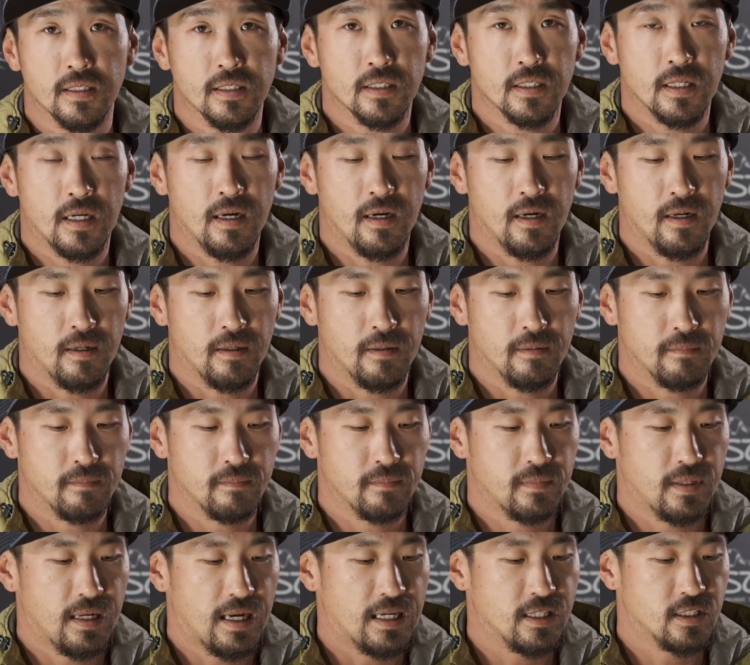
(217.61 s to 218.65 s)

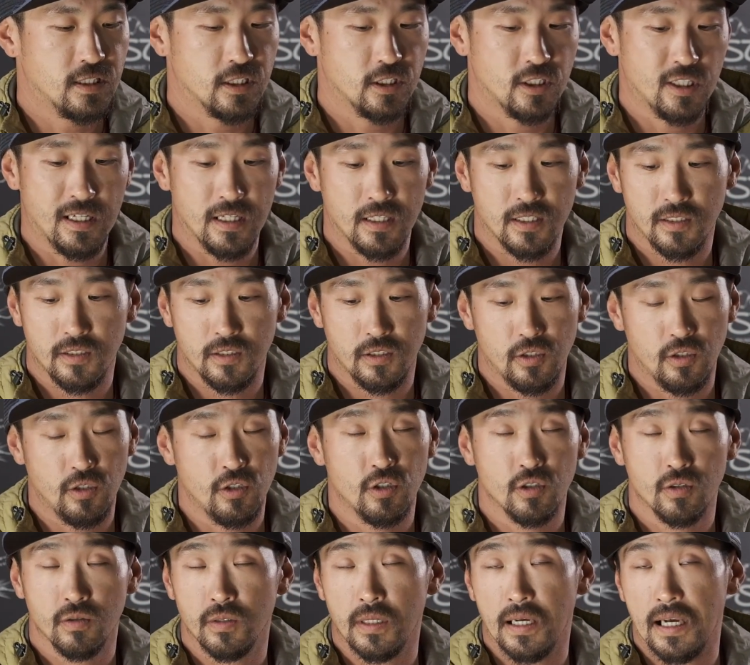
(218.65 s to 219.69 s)
I suggest you
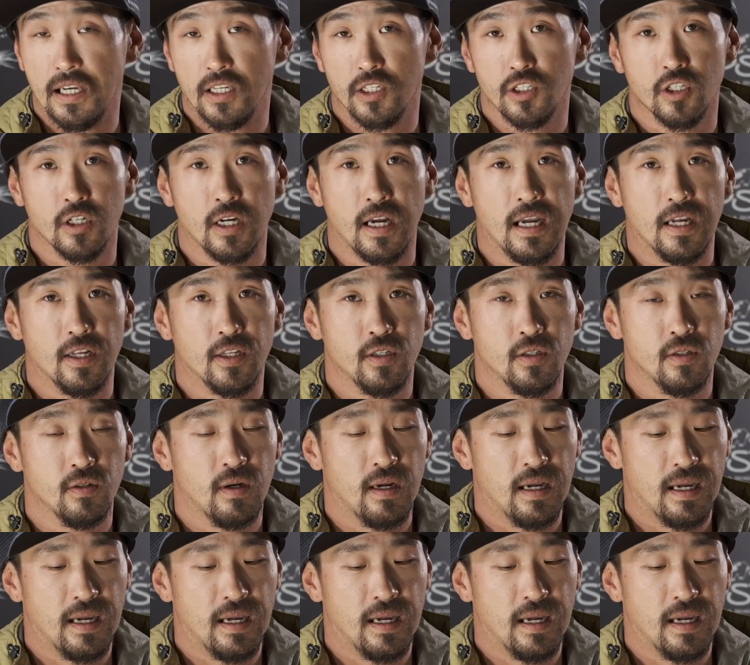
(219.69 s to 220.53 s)
guys try it too.